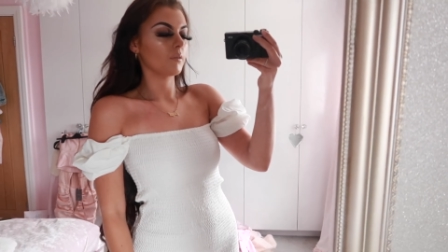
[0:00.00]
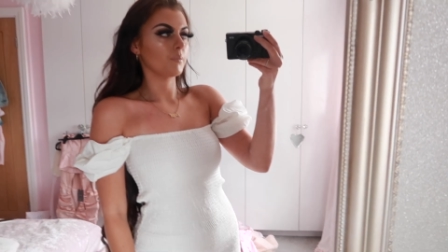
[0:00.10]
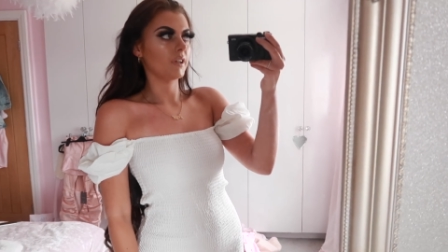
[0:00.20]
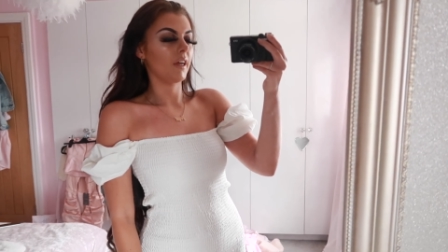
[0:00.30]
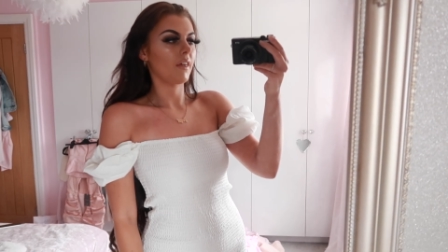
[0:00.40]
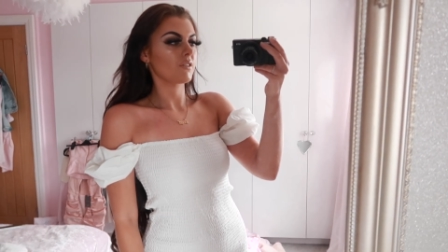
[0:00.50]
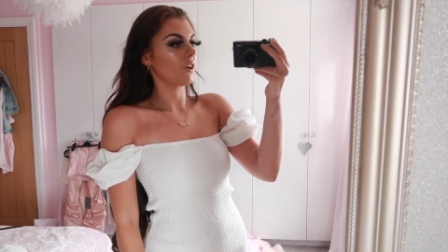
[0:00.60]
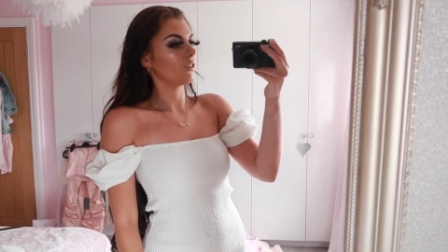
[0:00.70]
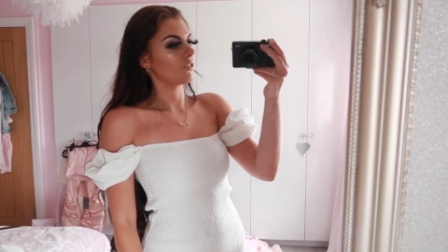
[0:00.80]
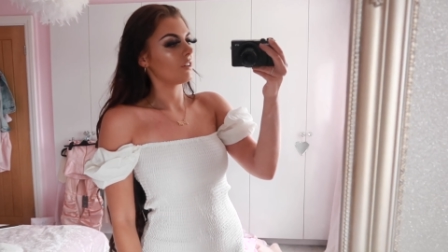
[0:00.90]
But yeah, that's
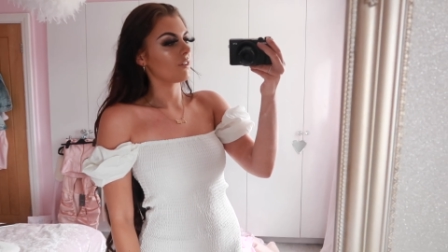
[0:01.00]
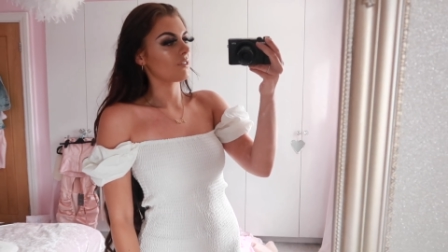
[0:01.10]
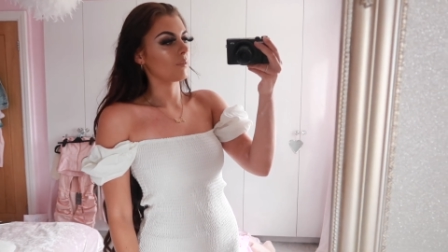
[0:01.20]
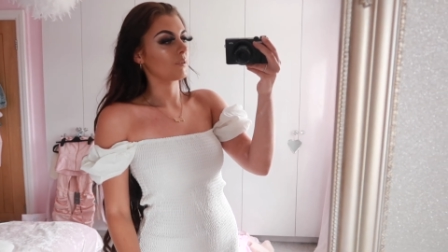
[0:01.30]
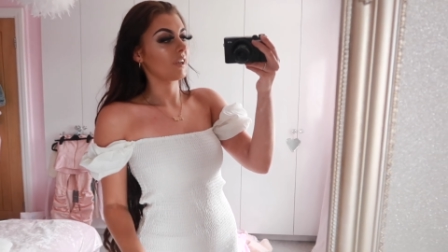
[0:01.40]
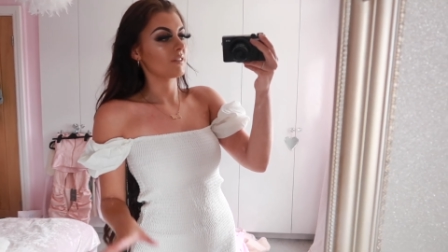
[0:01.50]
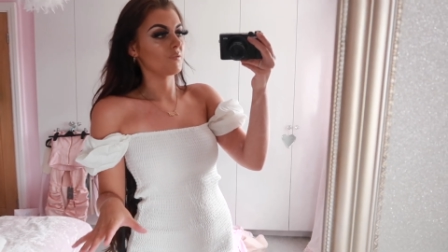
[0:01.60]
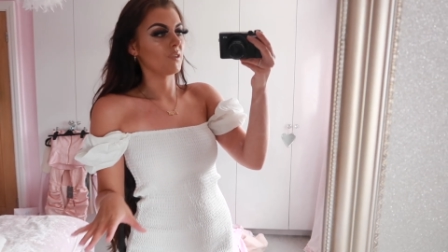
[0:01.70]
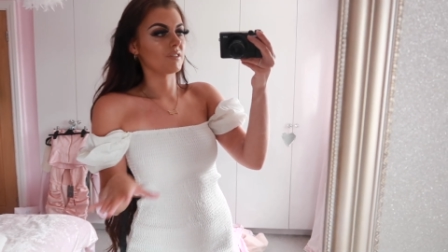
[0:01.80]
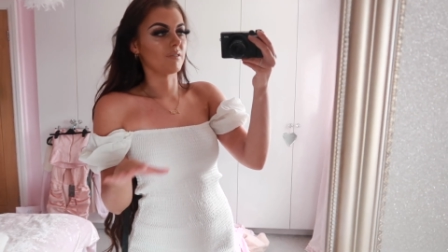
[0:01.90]
all done now, so I'm gonna get some
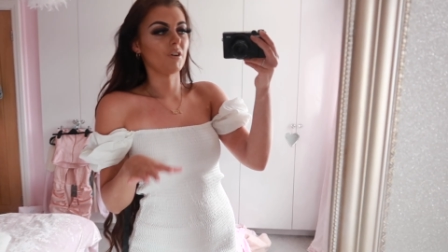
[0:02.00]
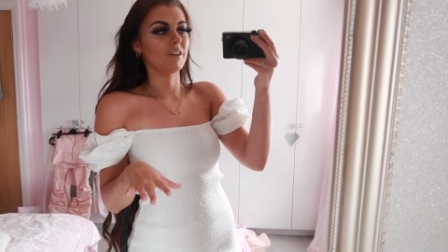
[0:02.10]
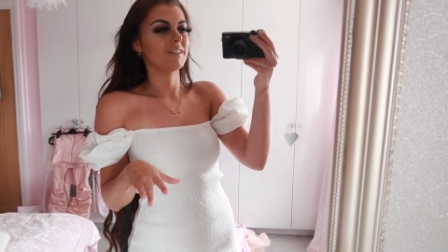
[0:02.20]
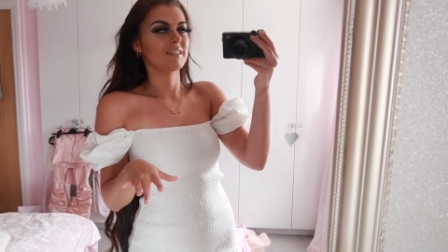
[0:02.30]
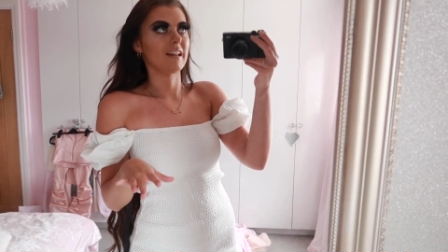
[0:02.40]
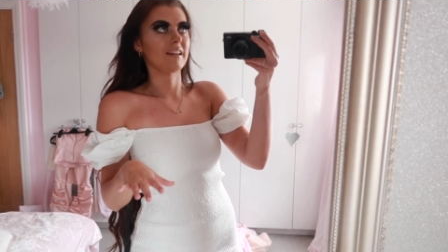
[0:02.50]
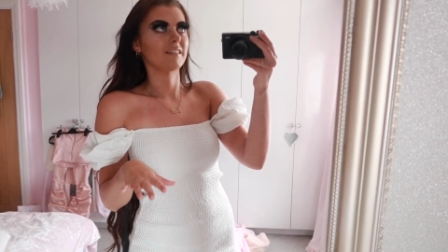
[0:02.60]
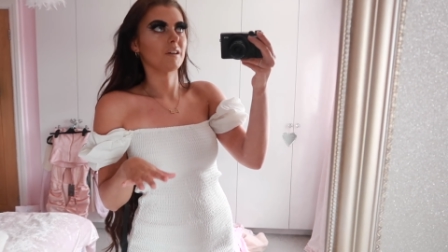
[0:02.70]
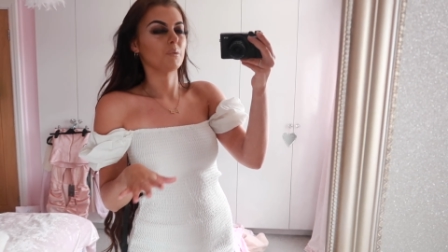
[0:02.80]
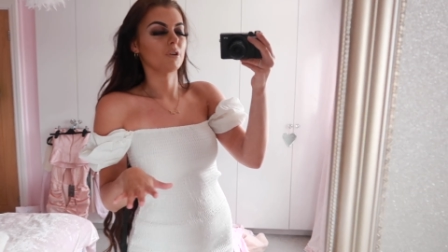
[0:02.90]
food because I'm not eating today and
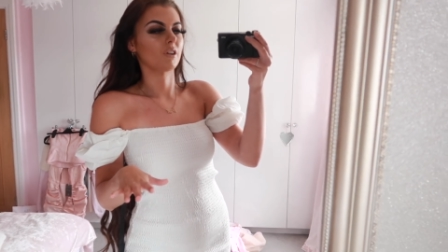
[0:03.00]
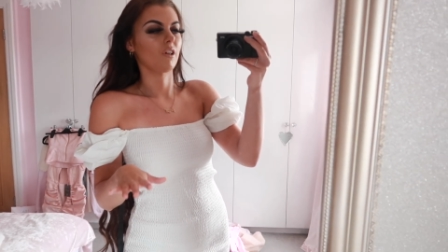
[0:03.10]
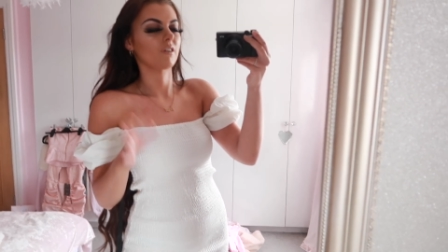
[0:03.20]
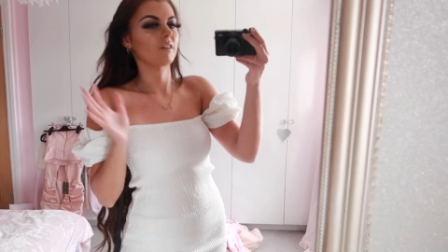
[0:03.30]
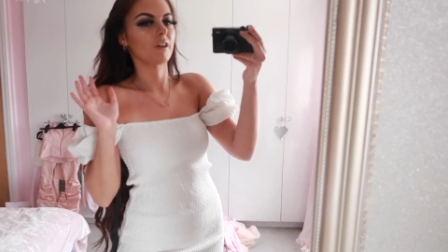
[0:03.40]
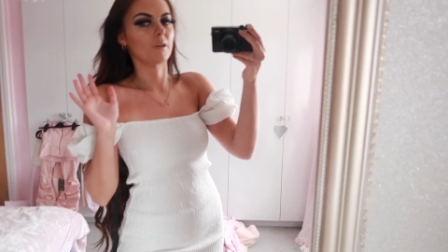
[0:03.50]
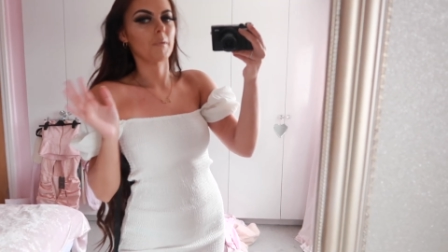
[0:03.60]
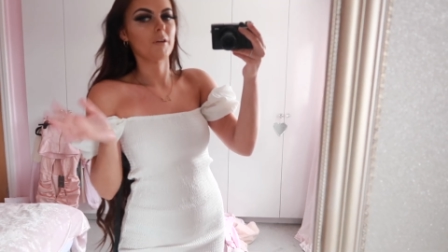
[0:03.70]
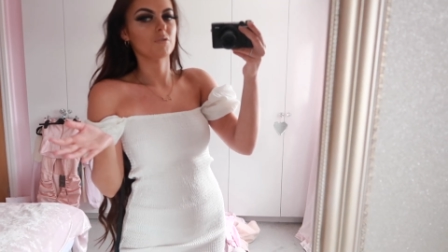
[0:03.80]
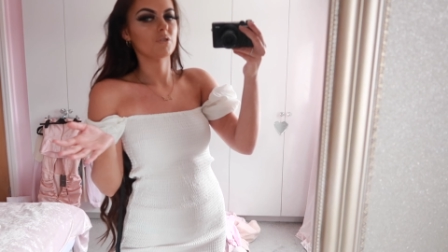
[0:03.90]
it's like 1 o'clock.
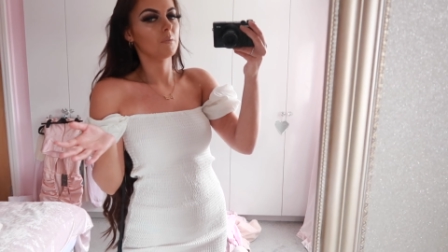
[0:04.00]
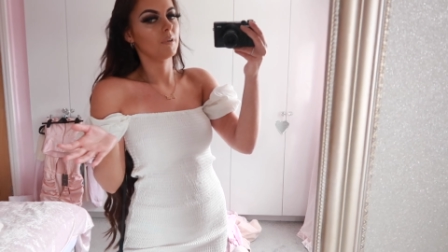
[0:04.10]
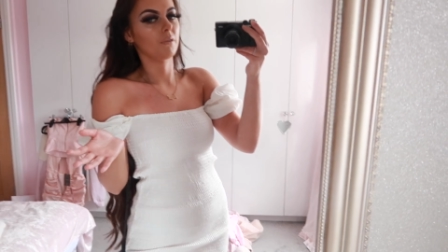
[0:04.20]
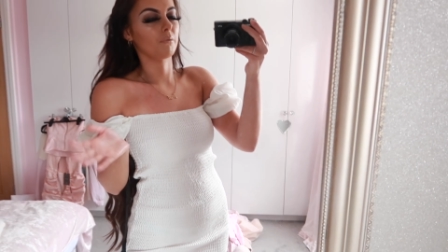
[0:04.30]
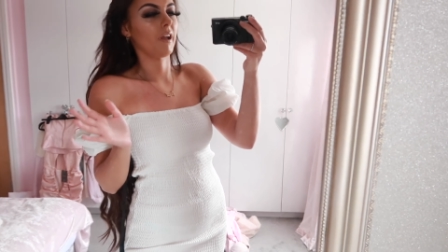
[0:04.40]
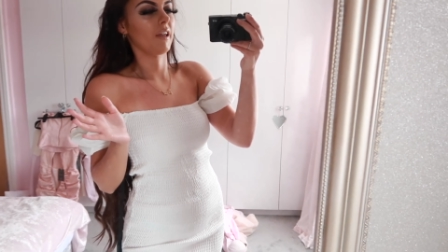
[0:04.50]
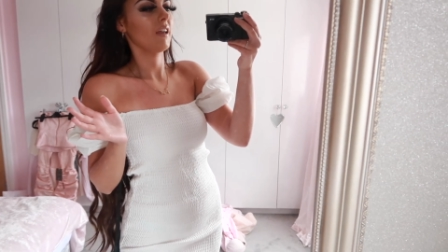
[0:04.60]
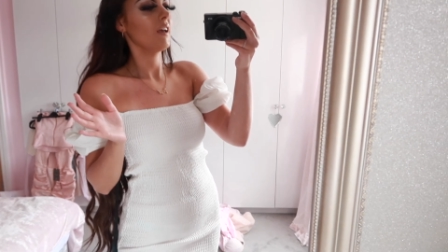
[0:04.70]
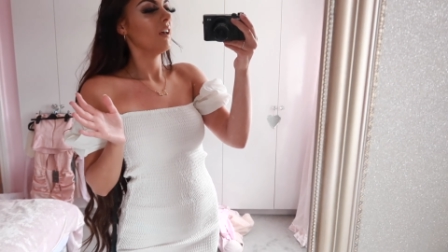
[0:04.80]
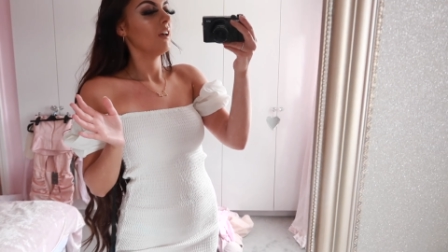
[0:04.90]
Everyone's coming at
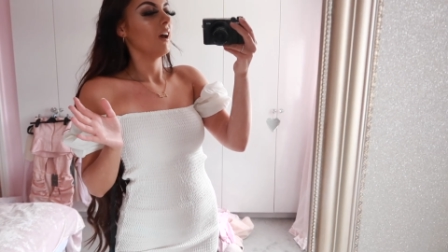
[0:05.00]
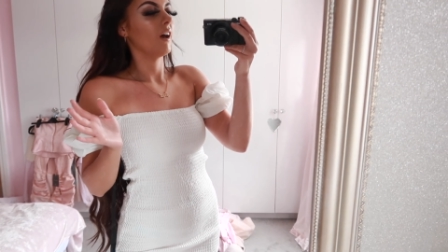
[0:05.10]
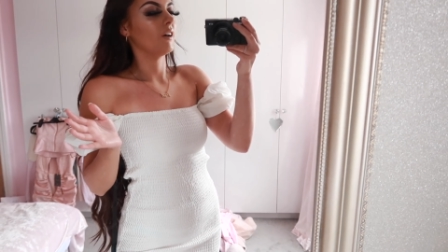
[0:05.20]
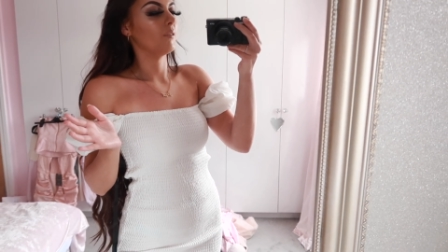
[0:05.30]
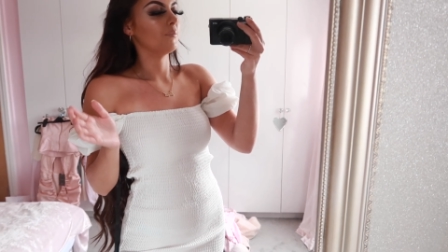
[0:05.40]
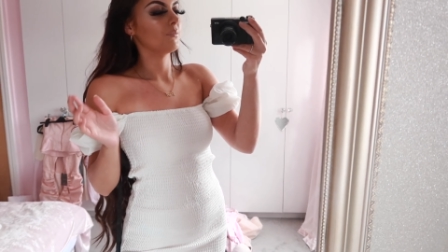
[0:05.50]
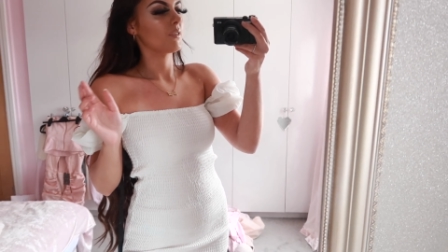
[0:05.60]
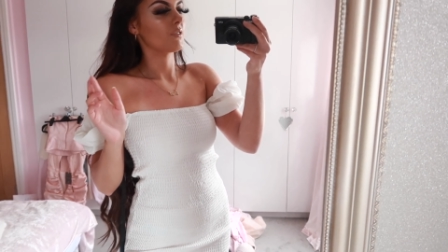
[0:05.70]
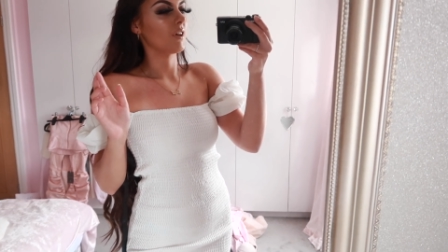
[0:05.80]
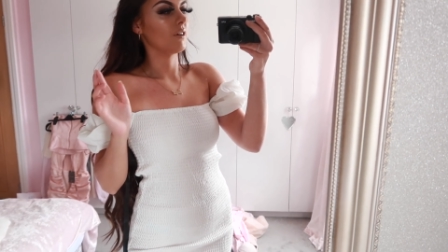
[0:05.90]
3.
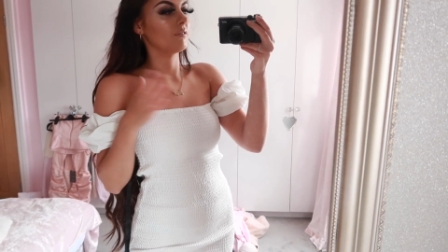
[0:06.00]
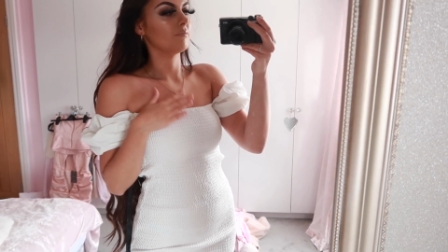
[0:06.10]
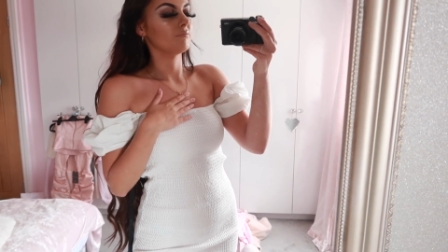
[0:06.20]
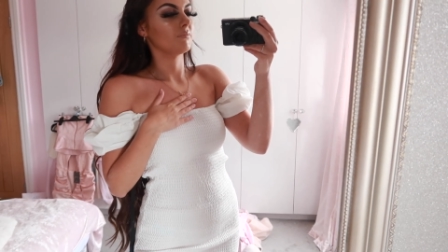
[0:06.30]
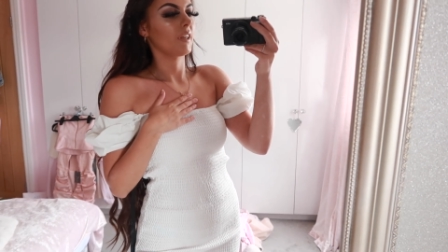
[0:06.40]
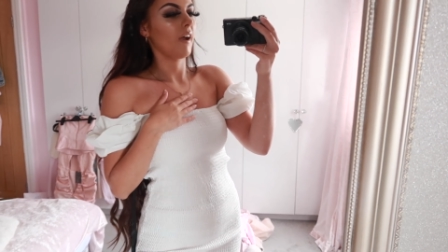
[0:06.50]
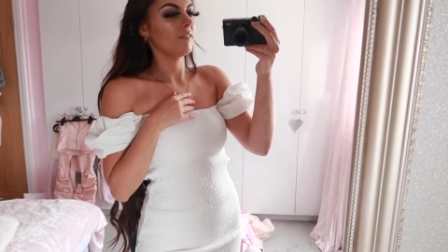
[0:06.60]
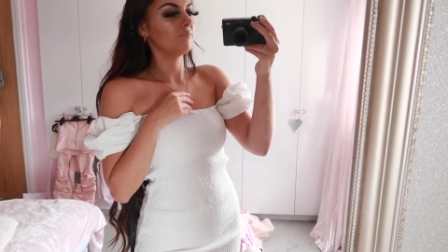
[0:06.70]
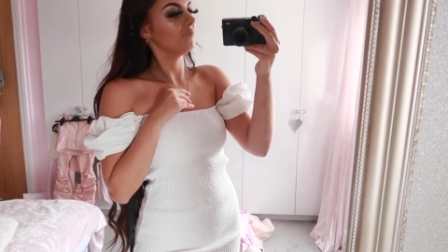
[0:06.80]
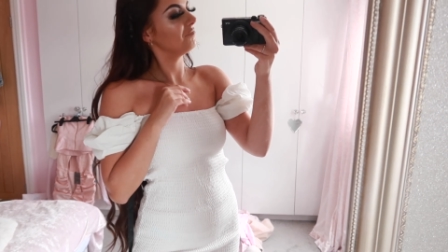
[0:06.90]
So yeah,
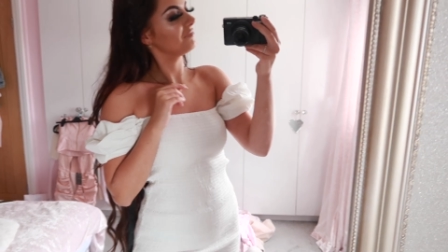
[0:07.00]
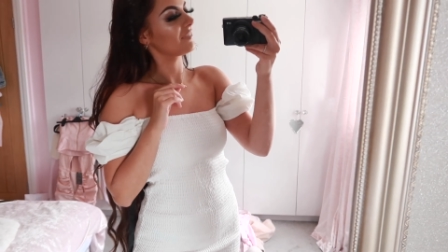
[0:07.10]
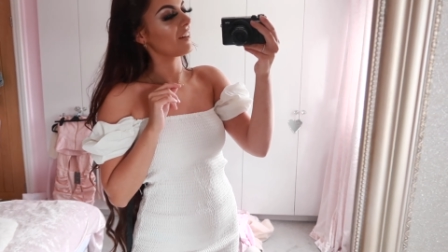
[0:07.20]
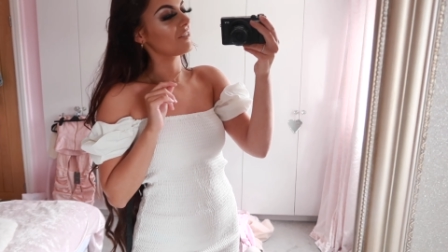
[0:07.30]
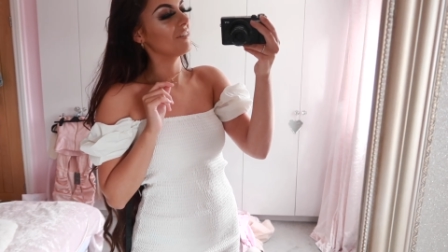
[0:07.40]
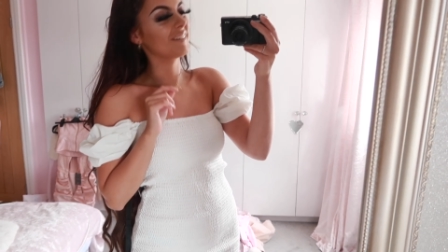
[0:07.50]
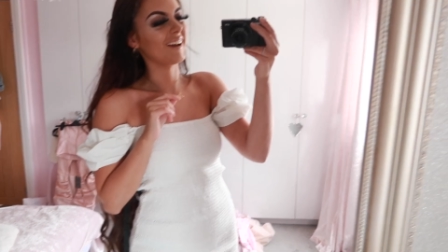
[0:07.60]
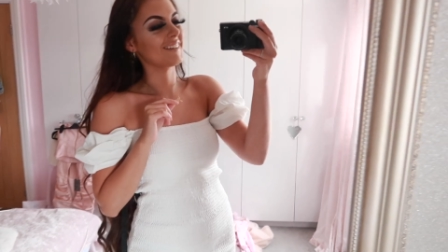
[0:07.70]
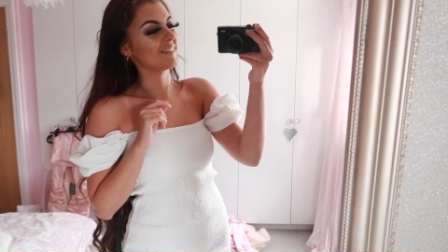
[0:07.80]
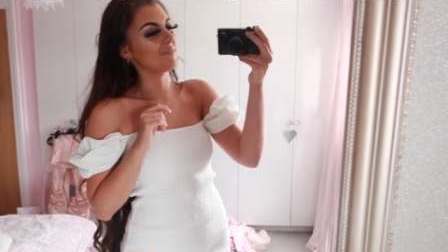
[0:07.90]
catch you
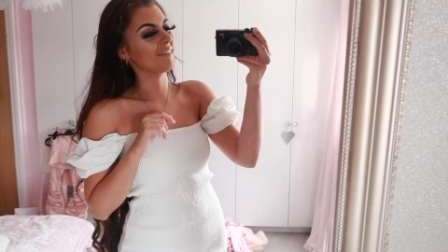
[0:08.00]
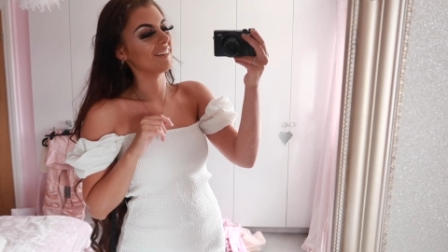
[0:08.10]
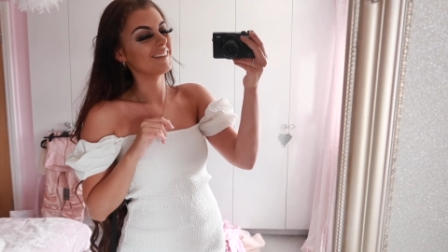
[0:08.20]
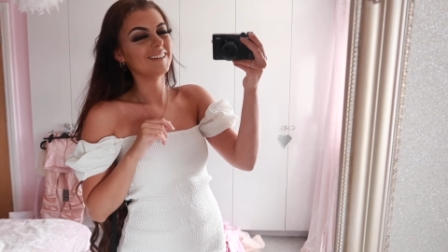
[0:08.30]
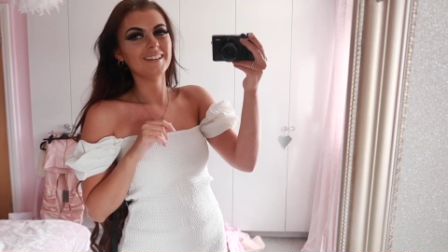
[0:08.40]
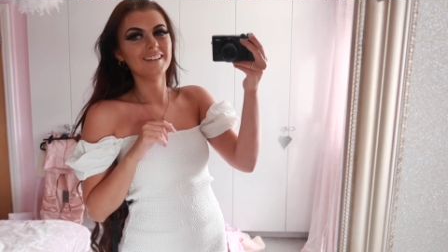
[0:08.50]
guys in a bit.